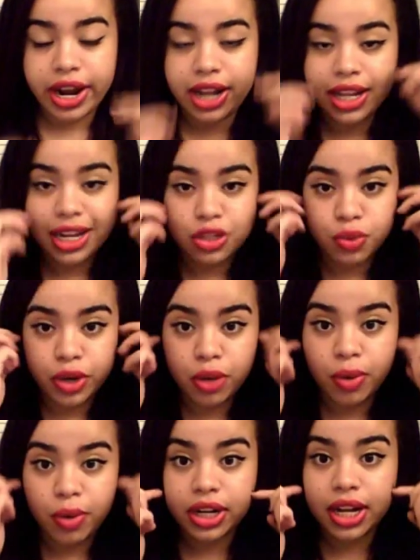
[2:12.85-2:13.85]
And that's where
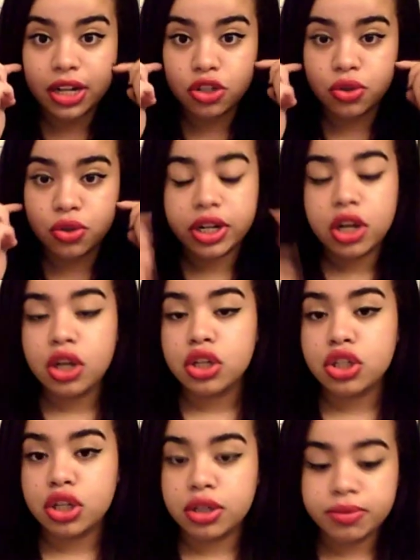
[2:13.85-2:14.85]
you want to contour.
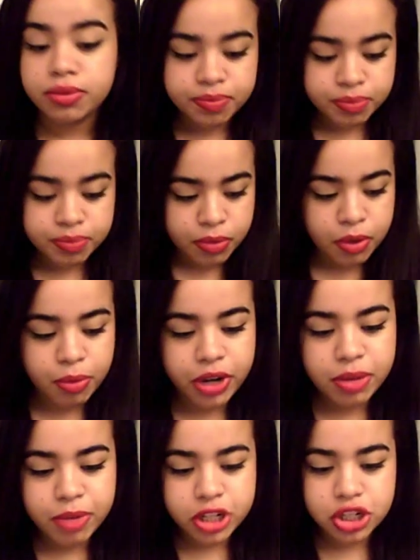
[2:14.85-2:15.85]
So
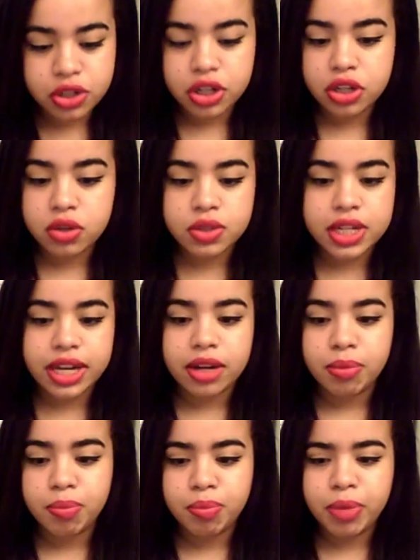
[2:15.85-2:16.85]
pretty much you can use like
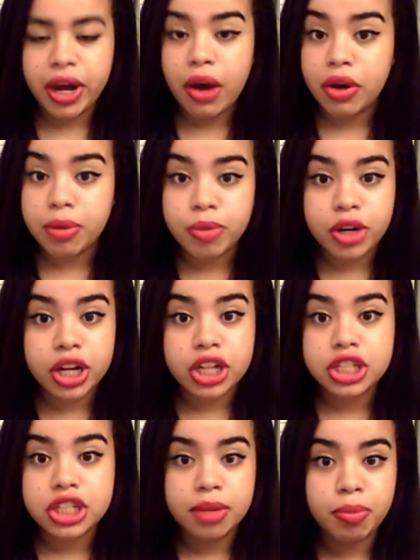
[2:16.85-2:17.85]
a powder
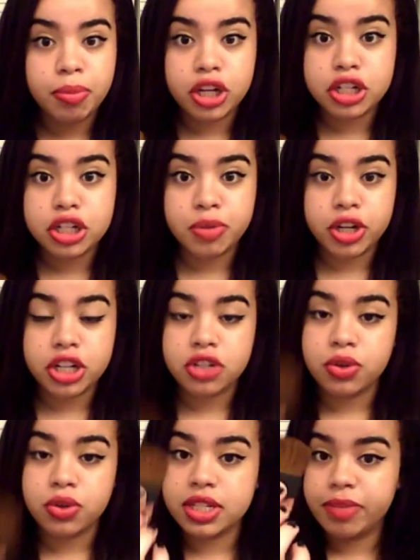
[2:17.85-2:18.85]
brush, a blush
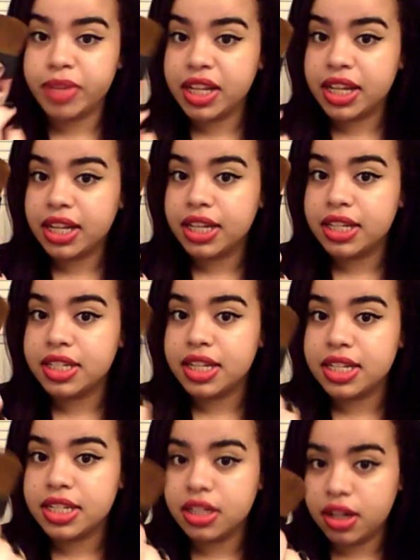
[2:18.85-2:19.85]
brush, or something like this
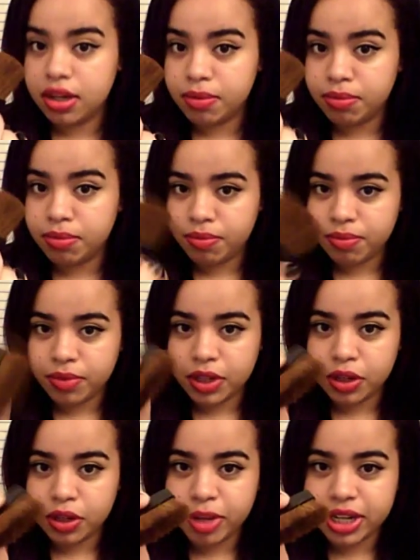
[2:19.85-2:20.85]
that's a
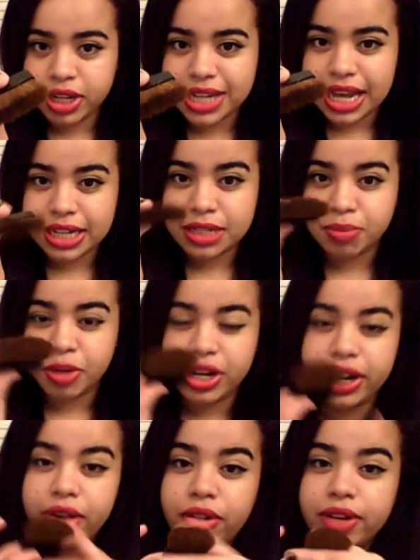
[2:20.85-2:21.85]
little bit dense
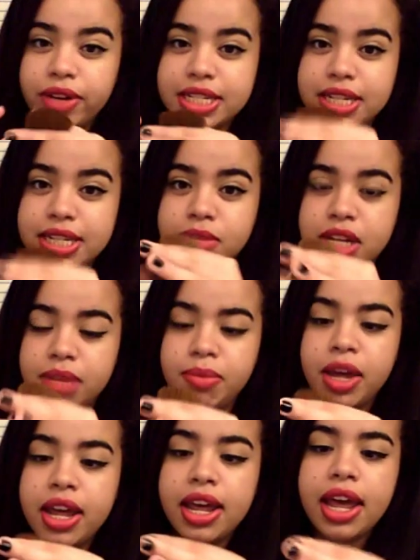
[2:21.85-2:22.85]
but narrow at the same time.